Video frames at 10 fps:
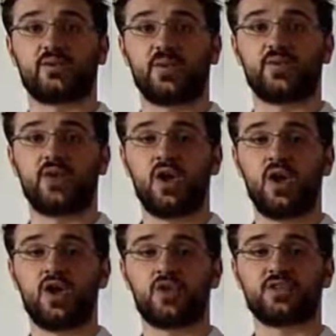growth
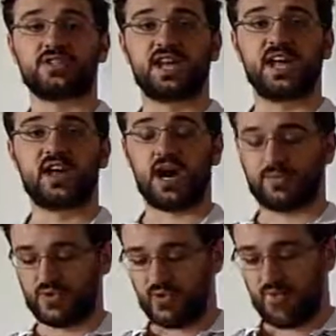could take
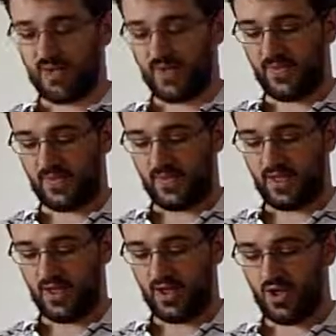up to a month.
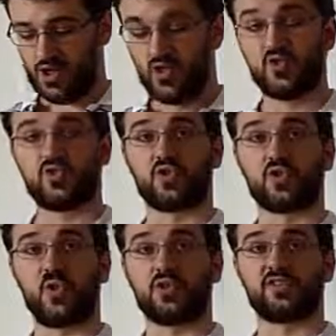So the
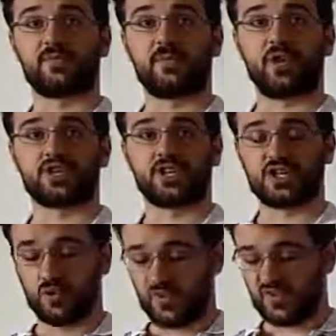goal of this
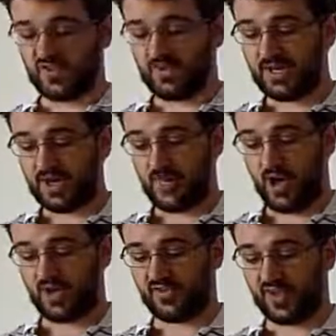project was to speed up
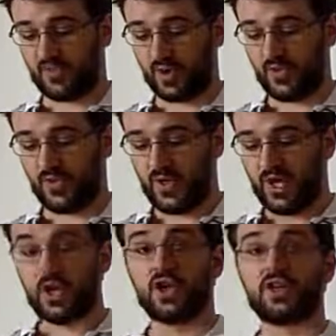oxide growth,
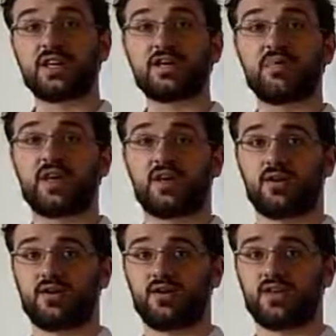
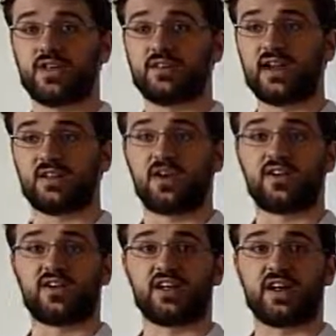keeping the native
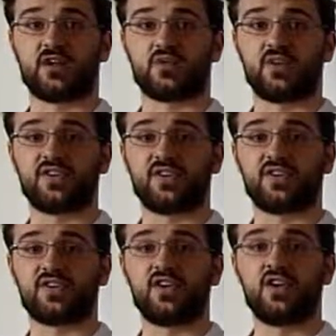oxide
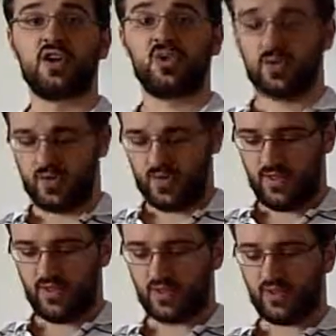characteristics
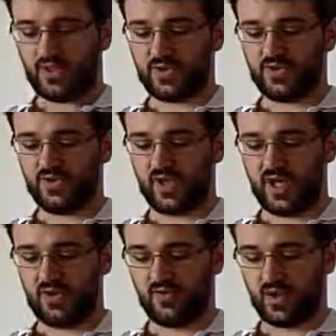through the use
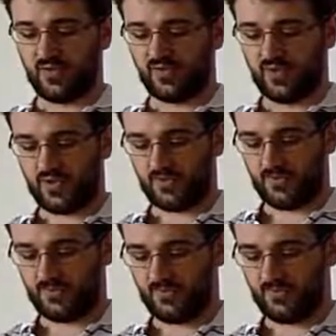of ozone.